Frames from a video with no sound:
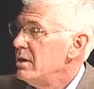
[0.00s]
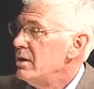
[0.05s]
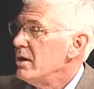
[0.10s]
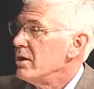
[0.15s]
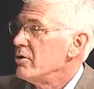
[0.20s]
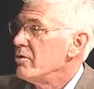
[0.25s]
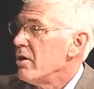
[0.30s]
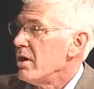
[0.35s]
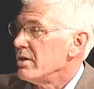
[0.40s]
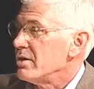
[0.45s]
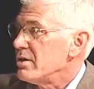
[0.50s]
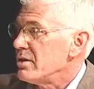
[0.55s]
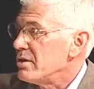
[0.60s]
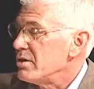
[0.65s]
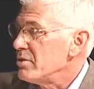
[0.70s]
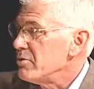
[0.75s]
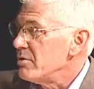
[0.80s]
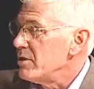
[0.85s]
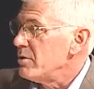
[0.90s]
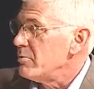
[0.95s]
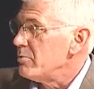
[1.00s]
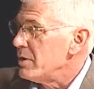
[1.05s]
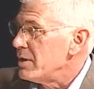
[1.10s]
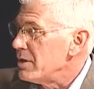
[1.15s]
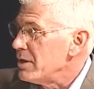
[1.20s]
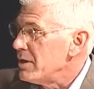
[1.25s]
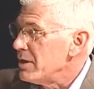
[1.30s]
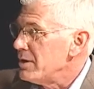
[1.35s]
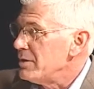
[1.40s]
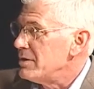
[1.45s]
across the street
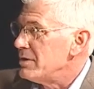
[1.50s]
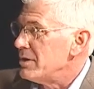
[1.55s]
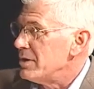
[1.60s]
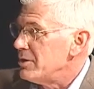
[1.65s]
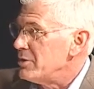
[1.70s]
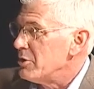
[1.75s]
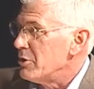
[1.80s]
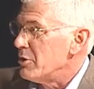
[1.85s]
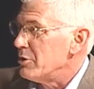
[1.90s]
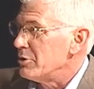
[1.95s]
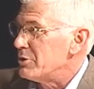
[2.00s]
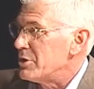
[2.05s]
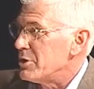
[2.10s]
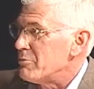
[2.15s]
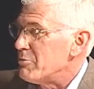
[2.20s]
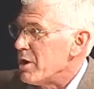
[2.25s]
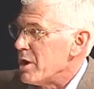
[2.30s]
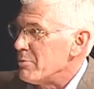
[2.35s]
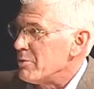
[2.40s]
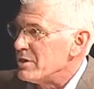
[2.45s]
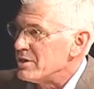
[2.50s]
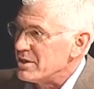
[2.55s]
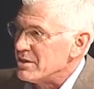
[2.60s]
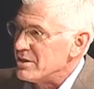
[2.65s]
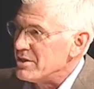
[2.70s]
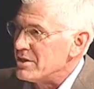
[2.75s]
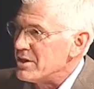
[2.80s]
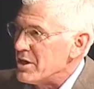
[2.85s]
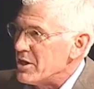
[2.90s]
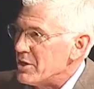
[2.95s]
with kids and adults at Robinson
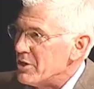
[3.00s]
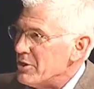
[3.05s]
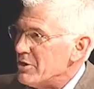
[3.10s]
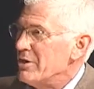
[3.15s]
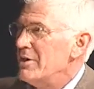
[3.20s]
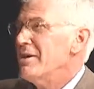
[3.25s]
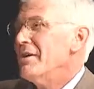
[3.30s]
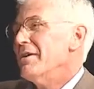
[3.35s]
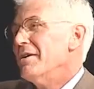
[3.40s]
Center,